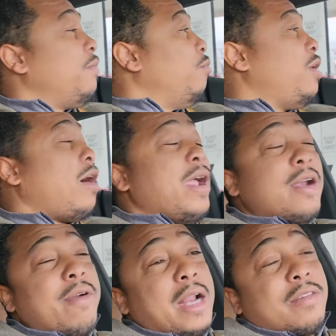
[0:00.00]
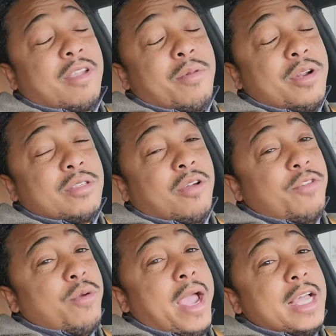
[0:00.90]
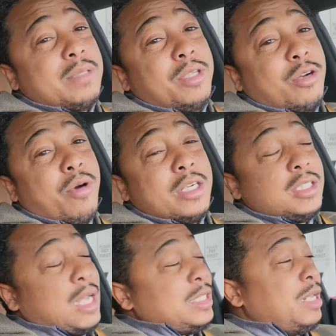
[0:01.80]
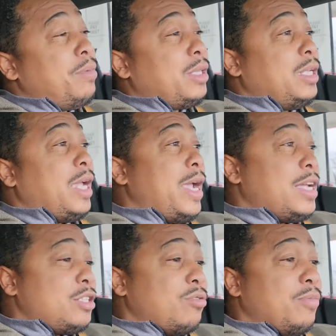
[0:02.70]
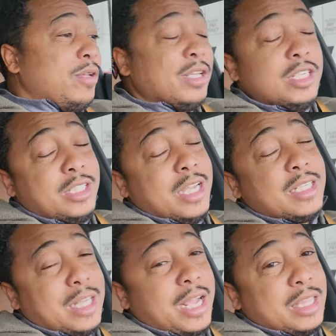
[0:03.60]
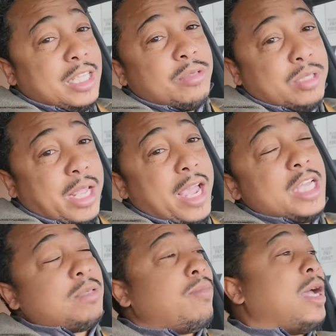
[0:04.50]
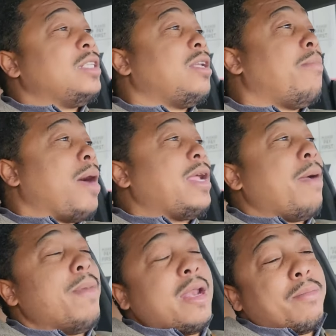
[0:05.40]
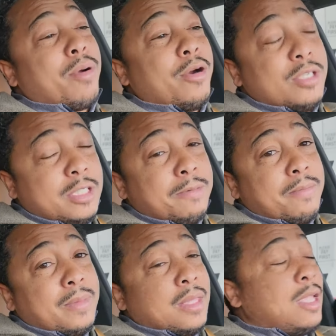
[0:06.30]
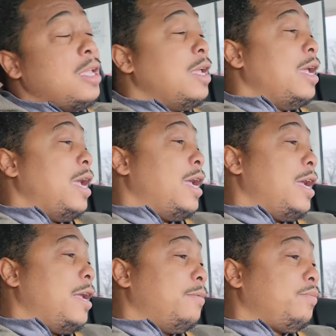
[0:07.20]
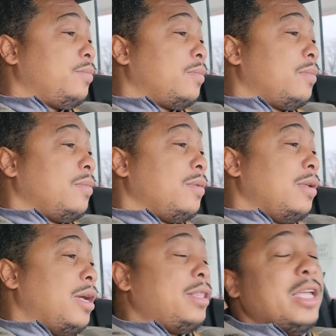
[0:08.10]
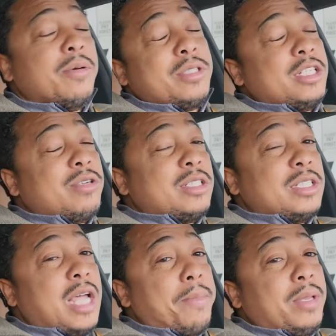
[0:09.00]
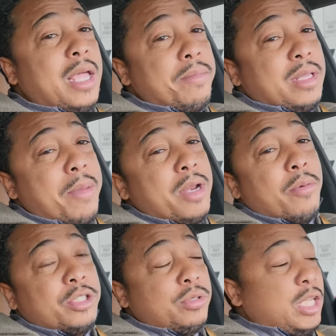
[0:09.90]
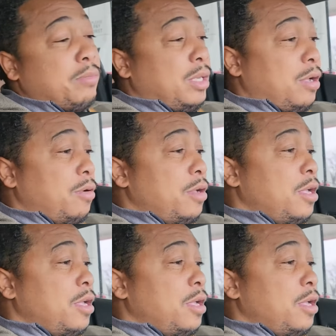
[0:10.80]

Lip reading: We are an interactive community, so if you ask me questions, I typically answer them, just like this was asked by somebody I met in person. And I think it was an interesting topic. Let me know what you think below.